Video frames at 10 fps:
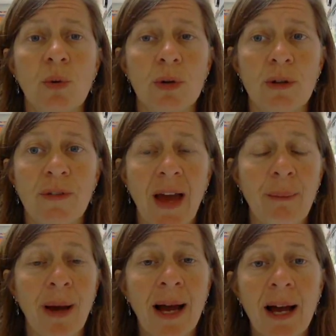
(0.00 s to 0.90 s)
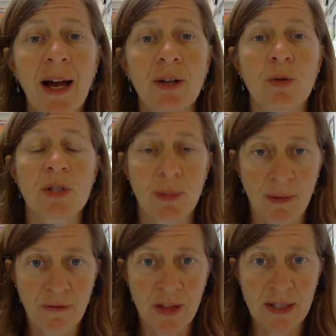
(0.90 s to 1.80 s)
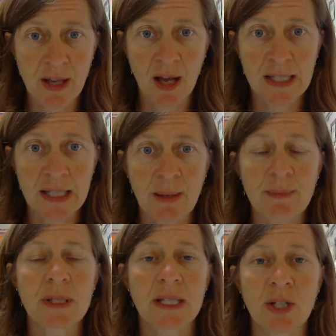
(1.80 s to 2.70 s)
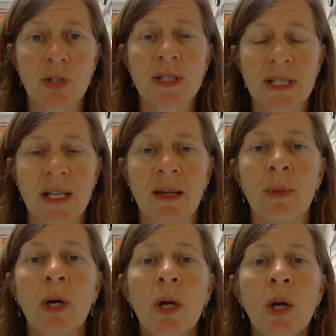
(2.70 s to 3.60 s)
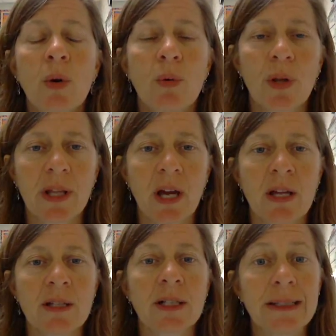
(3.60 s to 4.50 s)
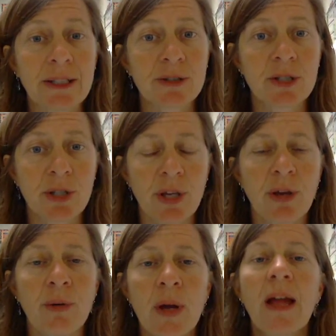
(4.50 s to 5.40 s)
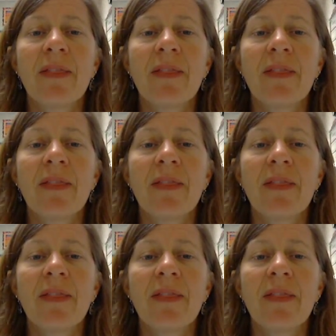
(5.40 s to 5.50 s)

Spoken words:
or you've gotten behind, or some of these concepts still seem really unclear to you,